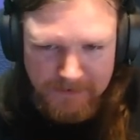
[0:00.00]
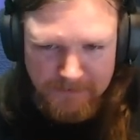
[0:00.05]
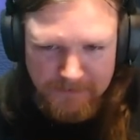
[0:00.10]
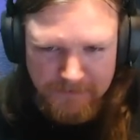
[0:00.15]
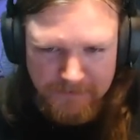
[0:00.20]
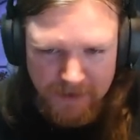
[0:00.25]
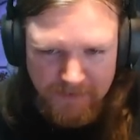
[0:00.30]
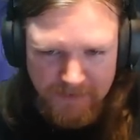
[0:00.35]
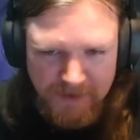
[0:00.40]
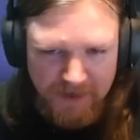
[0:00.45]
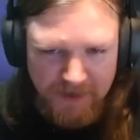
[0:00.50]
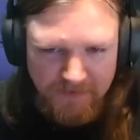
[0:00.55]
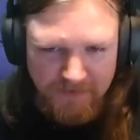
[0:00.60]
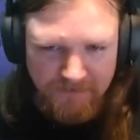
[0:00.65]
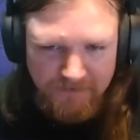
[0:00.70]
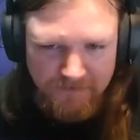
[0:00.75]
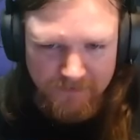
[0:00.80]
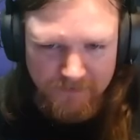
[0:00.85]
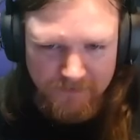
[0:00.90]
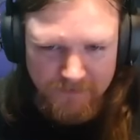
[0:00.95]
I mean,
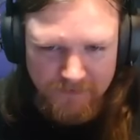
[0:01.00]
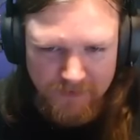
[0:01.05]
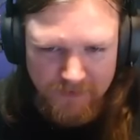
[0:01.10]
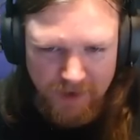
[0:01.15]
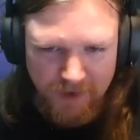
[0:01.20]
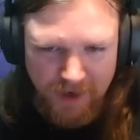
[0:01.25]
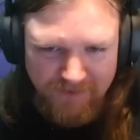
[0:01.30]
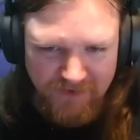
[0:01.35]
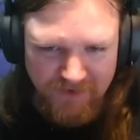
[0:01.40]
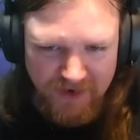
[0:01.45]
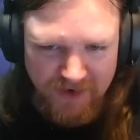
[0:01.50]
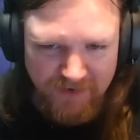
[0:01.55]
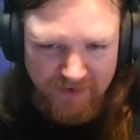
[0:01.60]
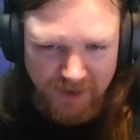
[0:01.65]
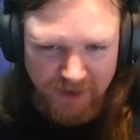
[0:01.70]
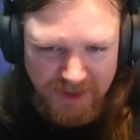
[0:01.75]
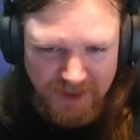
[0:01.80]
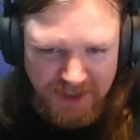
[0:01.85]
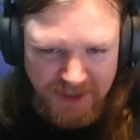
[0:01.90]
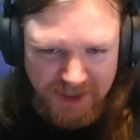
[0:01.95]
I have naval
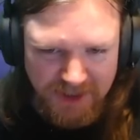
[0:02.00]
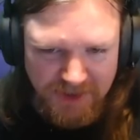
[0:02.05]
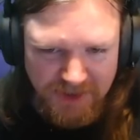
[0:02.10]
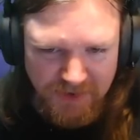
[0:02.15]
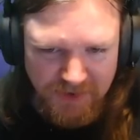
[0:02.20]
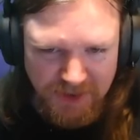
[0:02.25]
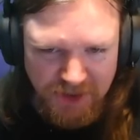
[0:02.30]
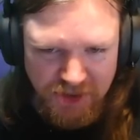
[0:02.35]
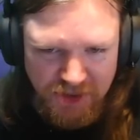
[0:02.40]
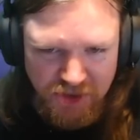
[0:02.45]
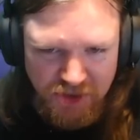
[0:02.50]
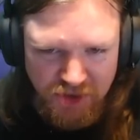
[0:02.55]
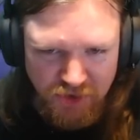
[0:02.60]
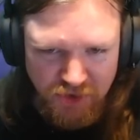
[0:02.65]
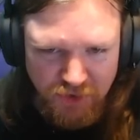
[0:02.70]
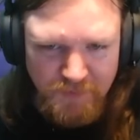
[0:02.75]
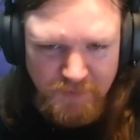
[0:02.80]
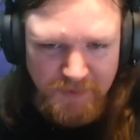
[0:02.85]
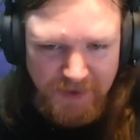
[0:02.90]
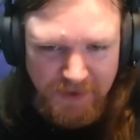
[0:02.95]
ideas, so I
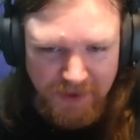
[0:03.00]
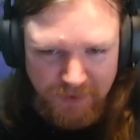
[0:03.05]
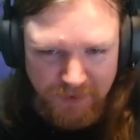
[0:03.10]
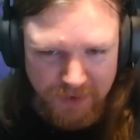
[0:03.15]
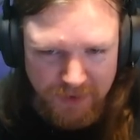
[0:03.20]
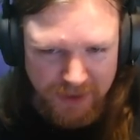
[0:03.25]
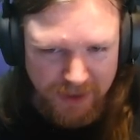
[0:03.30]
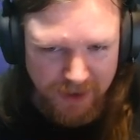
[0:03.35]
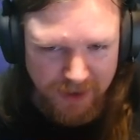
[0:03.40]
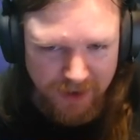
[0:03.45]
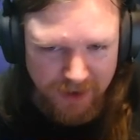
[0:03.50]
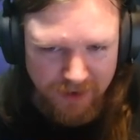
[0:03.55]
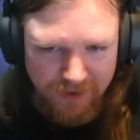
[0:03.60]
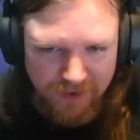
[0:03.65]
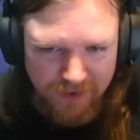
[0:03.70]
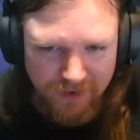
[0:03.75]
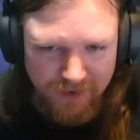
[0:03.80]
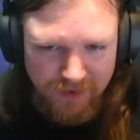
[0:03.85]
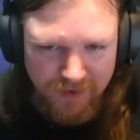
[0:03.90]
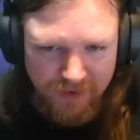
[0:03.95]
should be okay.
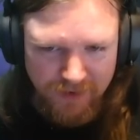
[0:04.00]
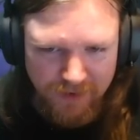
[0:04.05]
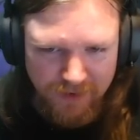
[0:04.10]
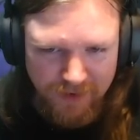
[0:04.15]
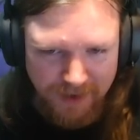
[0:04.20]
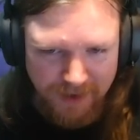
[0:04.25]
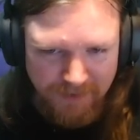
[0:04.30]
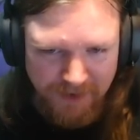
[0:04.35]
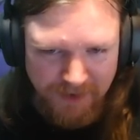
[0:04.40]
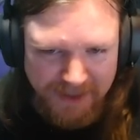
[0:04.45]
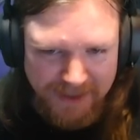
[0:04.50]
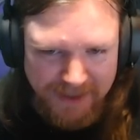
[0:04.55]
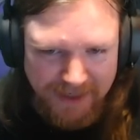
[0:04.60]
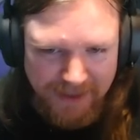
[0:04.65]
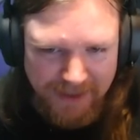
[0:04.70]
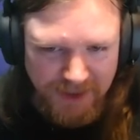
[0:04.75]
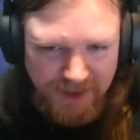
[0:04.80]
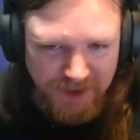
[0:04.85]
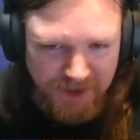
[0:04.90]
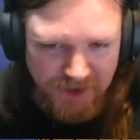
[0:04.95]
And my
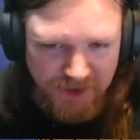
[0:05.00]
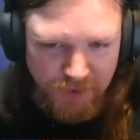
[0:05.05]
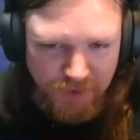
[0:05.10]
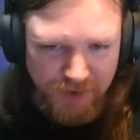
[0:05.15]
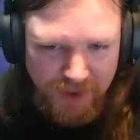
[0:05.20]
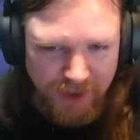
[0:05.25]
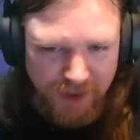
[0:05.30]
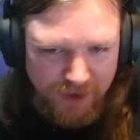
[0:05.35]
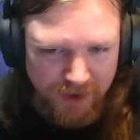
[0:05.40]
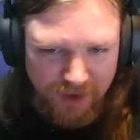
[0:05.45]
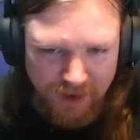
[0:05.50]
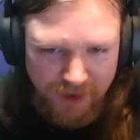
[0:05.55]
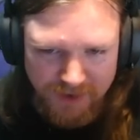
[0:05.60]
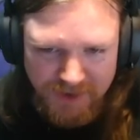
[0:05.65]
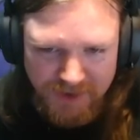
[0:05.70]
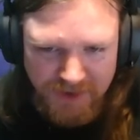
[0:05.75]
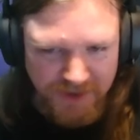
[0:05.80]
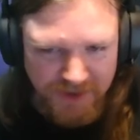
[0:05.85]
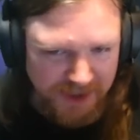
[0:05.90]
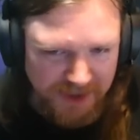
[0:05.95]
galleys do kick ass
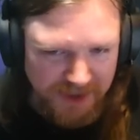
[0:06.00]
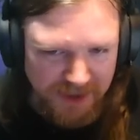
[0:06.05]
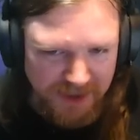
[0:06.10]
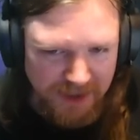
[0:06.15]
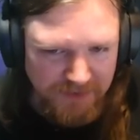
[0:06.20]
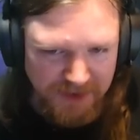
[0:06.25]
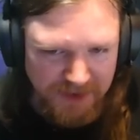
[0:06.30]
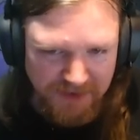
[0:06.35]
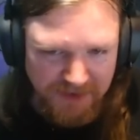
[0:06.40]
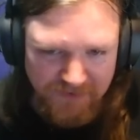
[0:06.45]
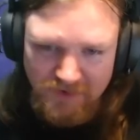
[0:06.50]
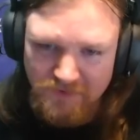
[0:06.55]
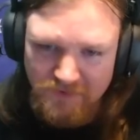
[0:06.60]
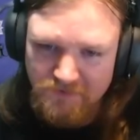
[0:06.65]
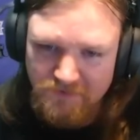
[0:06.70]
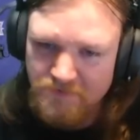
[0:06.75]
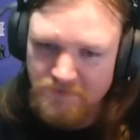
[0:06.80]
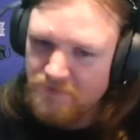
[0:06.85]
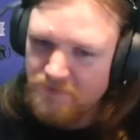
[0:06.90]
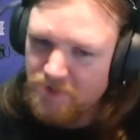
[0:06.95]
and take names,
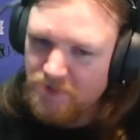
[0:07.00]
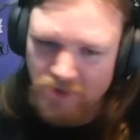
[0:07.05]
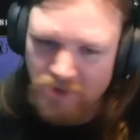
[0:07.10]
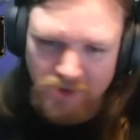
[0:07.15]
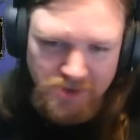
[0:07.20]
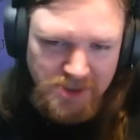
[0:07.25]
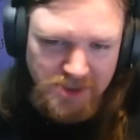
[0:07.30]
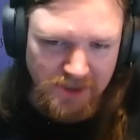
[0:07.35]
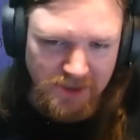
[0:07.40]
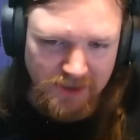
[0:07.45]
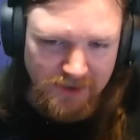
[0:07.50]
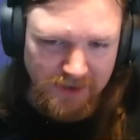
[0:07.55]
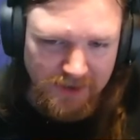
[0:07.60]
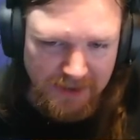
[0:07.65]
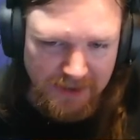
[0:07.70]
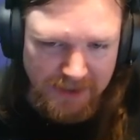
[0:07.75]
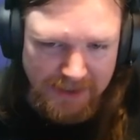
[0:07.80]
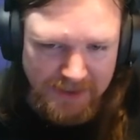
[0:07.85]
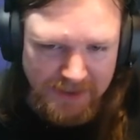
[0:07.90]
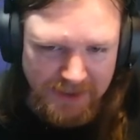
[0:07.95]
even not in the
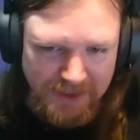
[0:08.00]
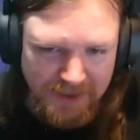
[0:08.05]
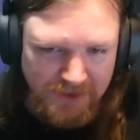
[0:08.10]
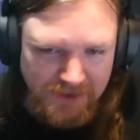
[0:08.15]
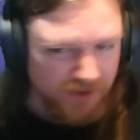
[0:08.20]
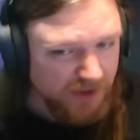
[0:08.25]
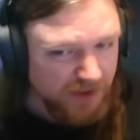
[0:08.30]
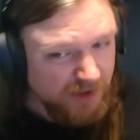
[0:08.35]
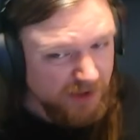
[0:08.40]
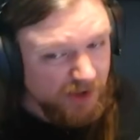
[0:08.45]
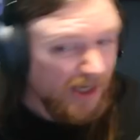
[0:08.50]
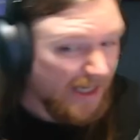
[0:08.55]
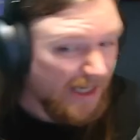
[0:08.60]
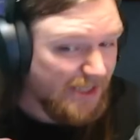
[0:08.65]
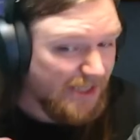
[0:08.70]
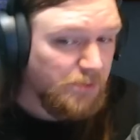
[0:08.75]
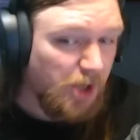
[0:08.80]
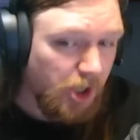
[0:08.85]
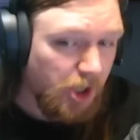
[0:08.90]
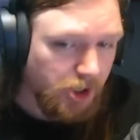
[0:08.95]
inland seas. Not, not
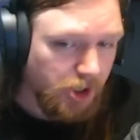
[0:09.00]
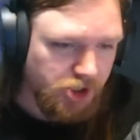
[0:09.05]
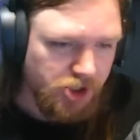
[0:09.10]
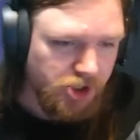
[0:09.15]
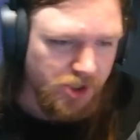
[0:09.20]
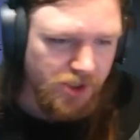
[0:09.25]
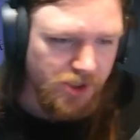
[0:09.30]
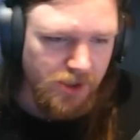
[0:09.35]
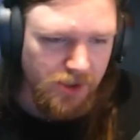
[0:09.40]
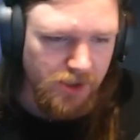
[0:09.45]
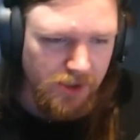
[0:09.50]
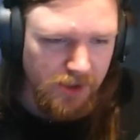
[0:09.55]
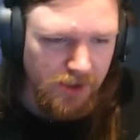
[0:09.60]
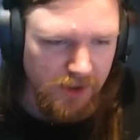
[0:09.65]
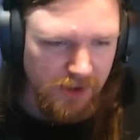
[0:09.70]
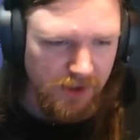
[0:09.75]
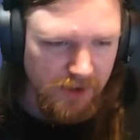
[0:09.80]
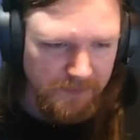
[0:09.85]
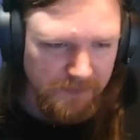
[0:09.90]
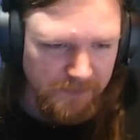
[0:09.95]
as much.
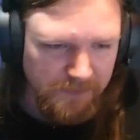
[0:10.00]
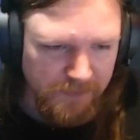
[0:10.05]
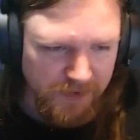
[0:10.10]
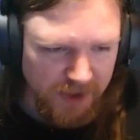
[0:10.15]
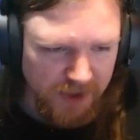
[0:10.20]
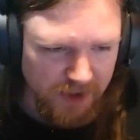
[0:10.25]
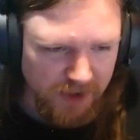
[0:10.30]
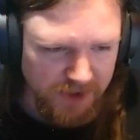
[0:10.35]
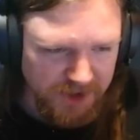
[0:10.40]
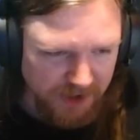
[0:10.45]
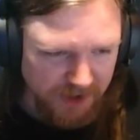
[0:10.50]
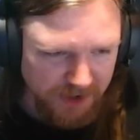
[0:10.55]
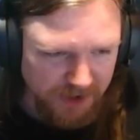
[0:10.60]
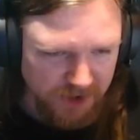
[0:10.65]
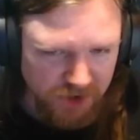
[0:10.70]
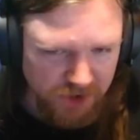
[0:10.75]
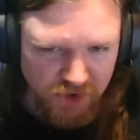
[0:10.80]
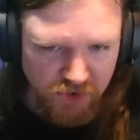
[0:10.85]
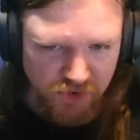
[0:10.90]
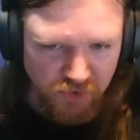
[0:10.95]
But they are still
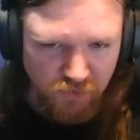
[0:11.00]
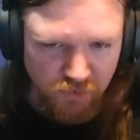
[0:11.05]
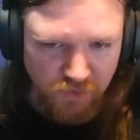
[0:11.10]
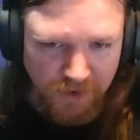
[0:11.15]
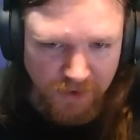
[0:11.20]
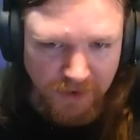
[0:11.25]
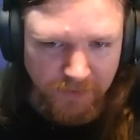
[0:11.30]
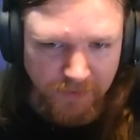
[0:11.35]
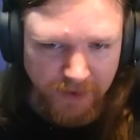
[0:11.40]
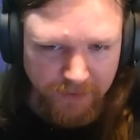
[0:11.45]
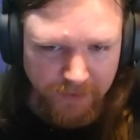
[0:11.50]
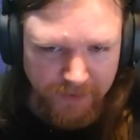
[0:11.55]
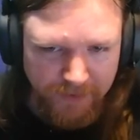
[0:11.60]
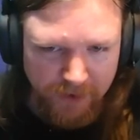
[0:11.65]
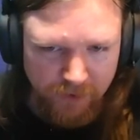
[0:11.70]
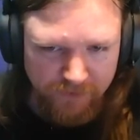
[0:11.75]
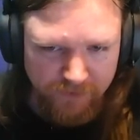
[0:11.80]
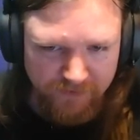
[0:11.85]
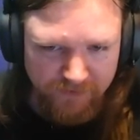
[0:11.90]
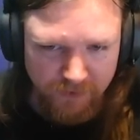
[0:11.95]
extremely
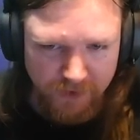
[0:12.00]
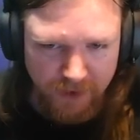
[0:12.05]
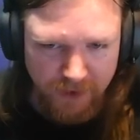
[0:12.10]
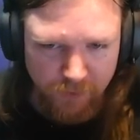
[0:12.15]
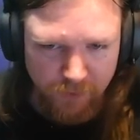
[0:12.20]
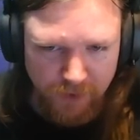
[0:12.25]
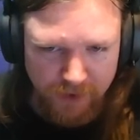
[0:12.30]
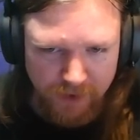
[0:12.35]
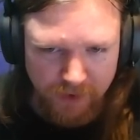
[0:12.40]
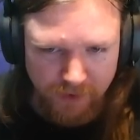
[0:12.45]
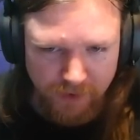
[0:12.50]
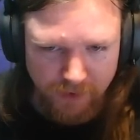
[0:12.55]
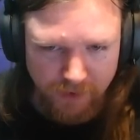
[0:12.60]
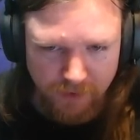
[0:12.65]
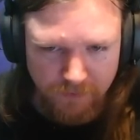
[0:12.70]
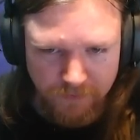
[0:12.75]
powerful. Yeah, we're killing them.